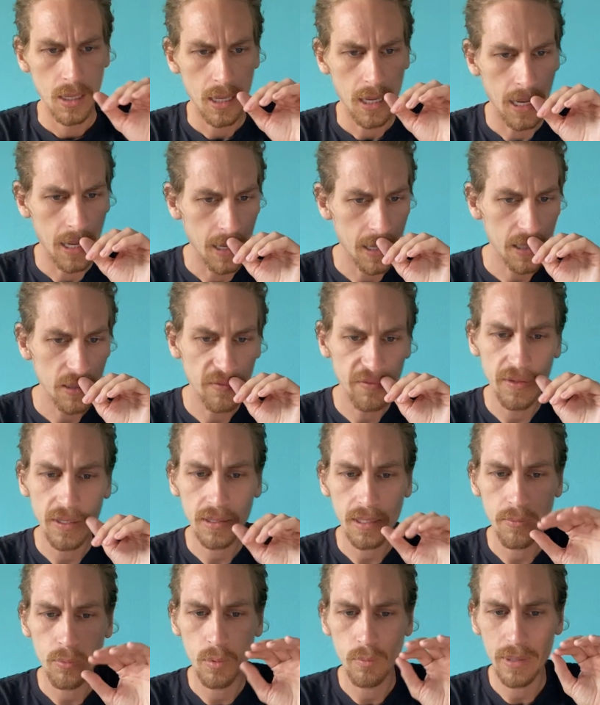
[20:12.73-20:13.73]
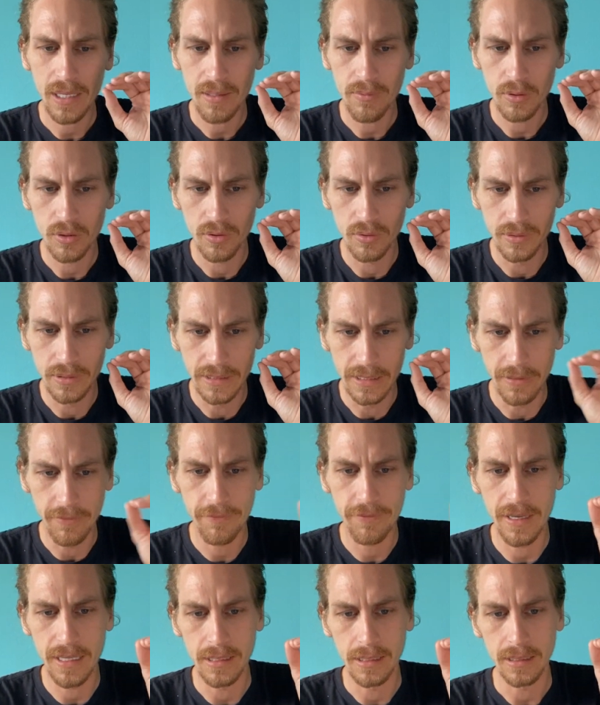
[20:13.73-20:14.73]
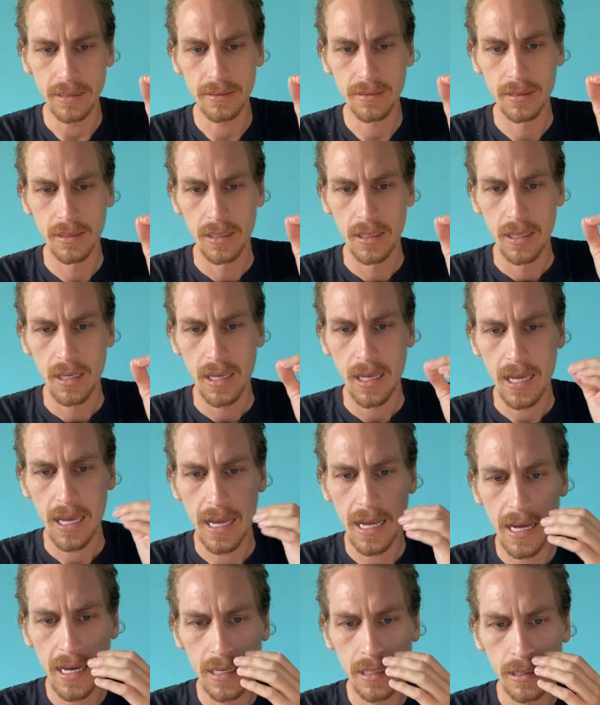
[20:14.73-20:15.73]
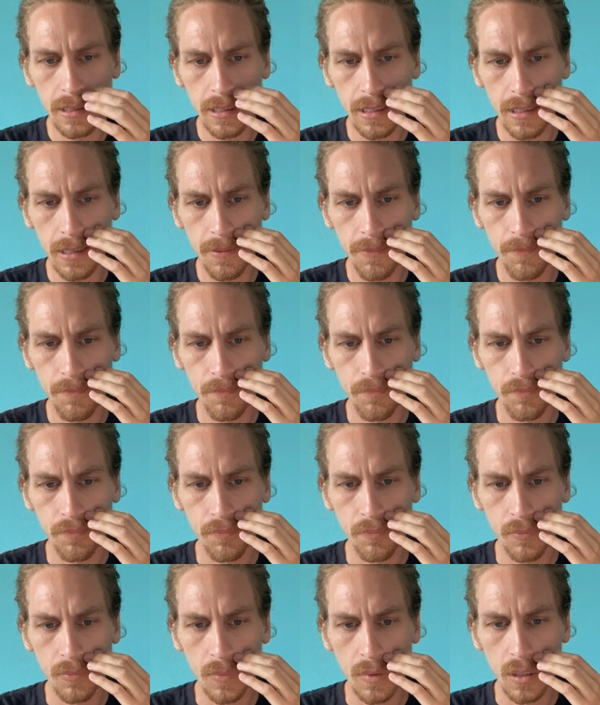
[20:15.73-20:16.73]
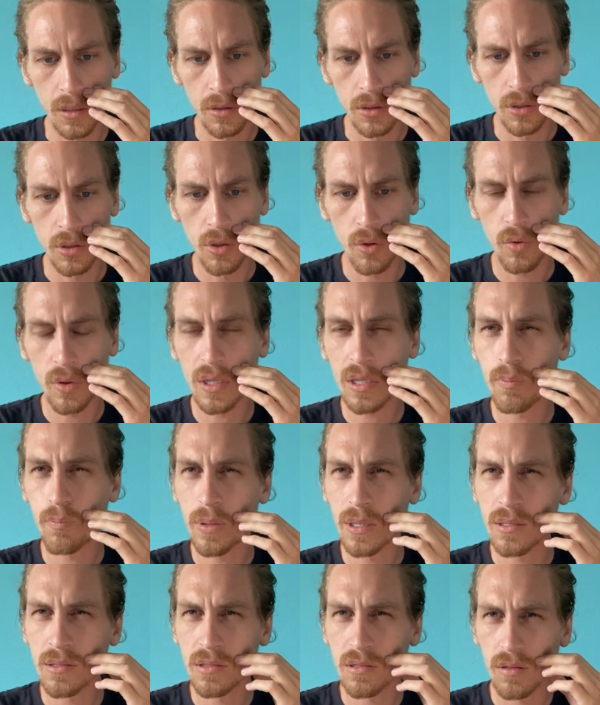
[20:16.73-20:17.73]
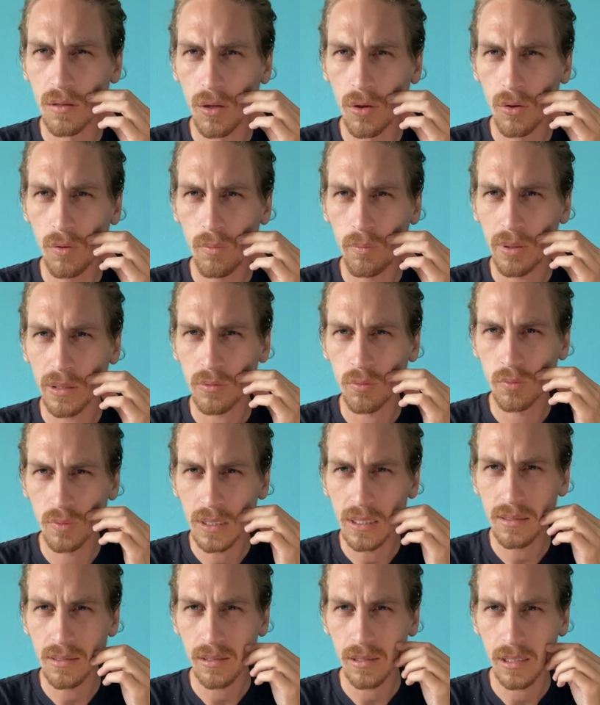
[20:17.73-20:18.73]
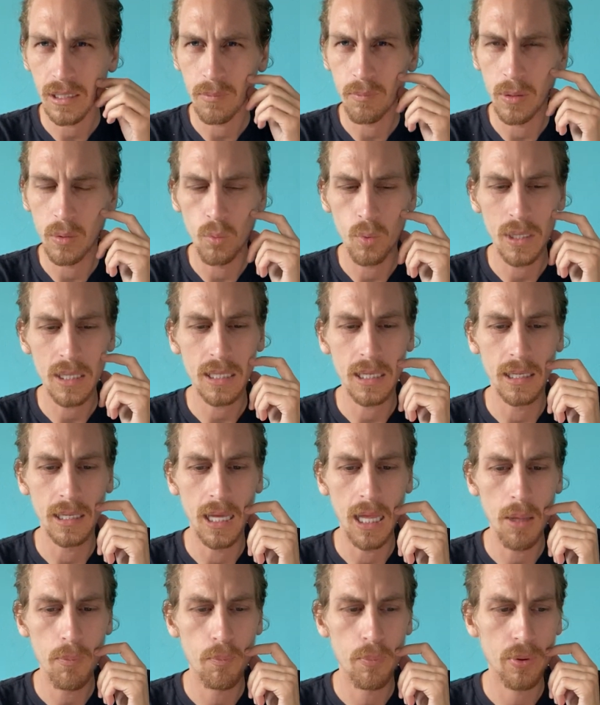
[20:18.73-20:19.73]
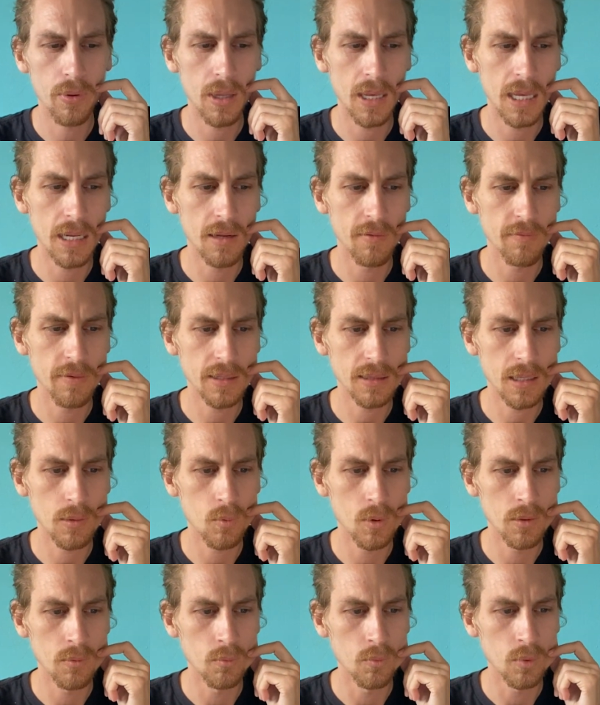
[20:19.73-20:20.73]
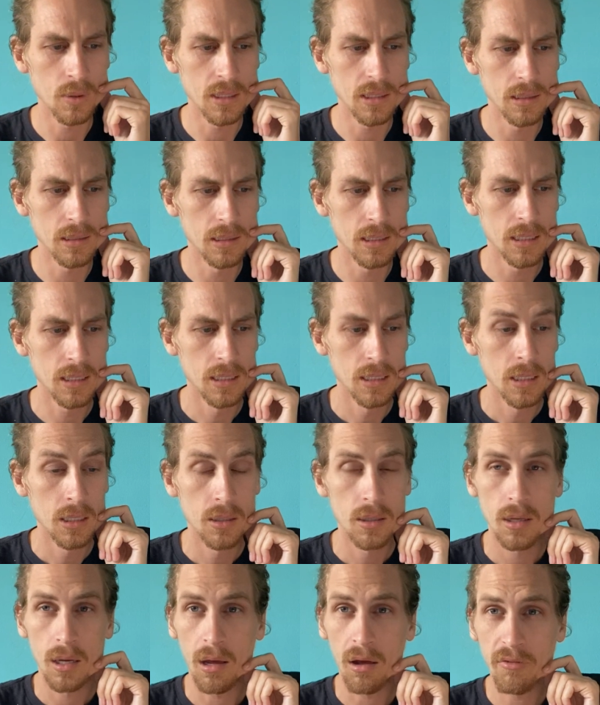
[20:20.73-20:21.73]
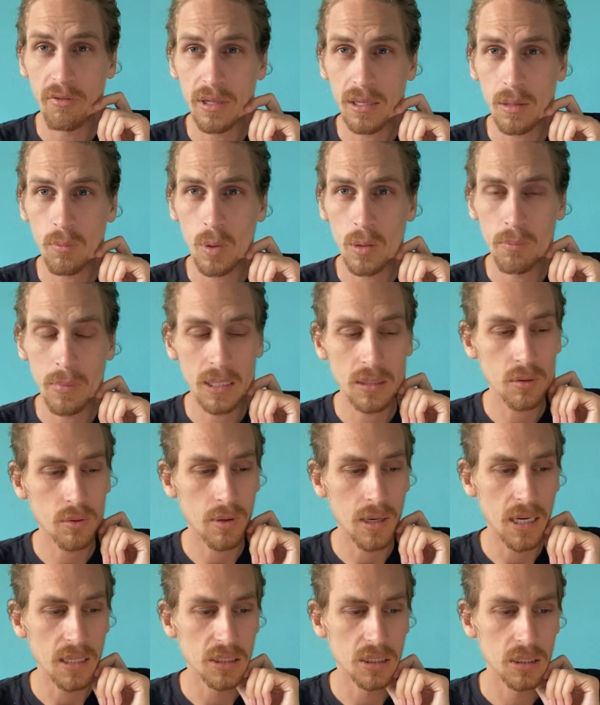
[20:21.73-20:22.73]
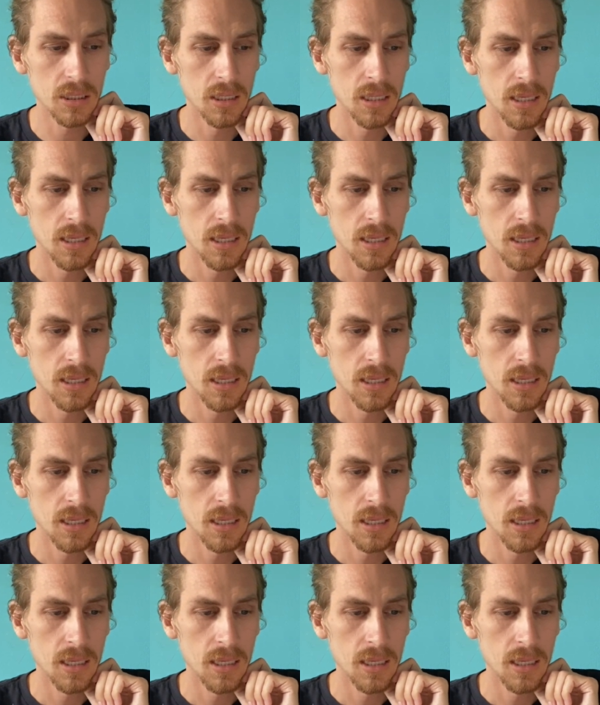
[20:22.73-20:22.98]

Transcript: I don't think they will be able to defend it. And you know, it's been slow, but recently it's been waking up, and I think that one will. I think that one might crash.